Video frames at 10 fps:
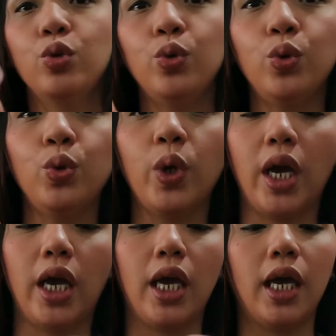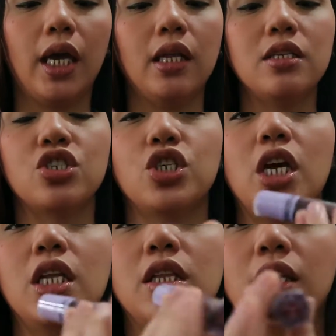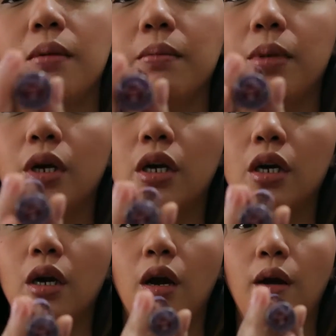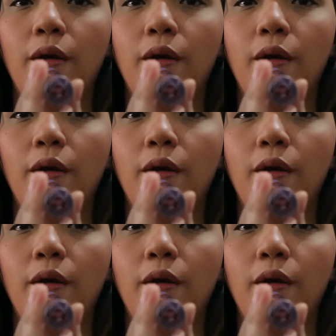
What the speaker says: 2 and shade number